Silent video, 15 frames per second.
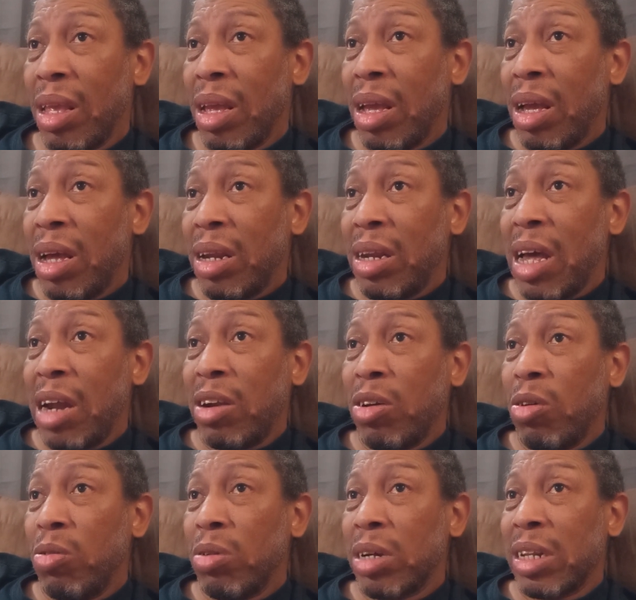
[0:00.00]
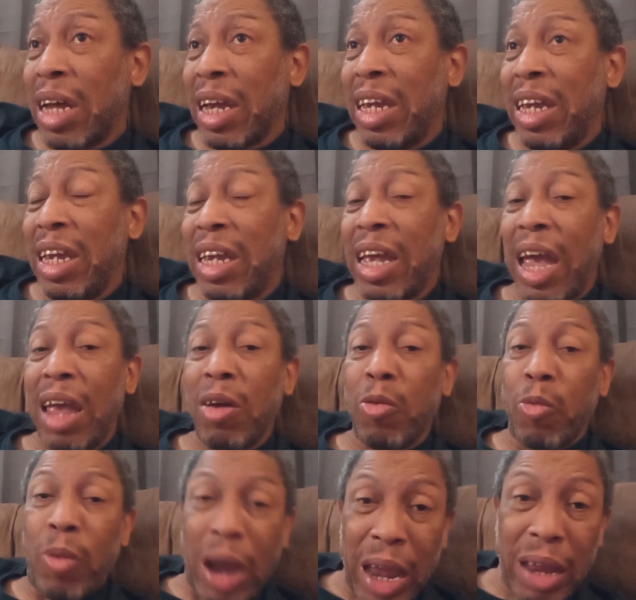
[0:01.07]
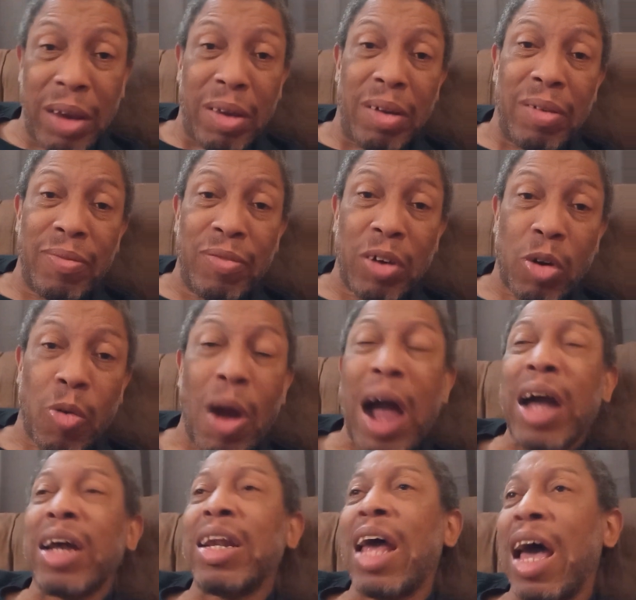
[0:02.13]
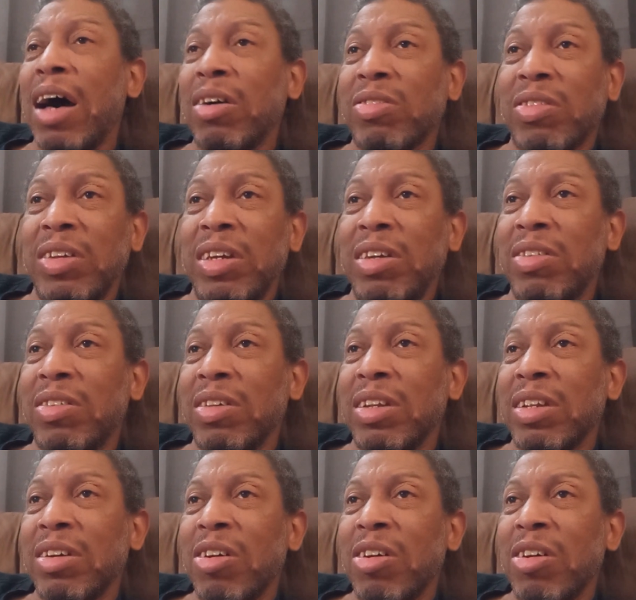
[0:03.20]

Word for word: That dude looked like he can't wait for crocodile season,